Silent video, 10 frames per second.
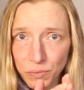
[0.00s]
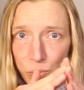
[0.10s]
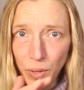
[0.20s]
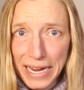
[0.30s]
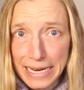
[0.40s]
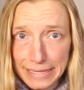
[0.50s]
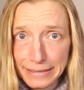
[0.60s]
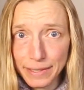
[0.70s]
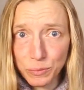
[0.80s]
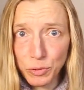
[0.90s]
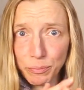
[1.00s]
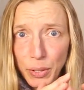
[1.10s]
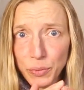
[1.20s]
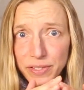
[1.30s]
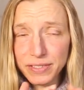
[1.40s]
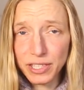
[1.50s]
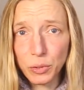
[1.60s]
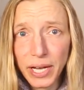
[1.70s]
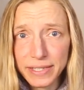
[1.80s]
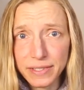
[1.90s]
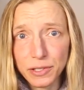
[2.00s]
ways, like with both silhouettes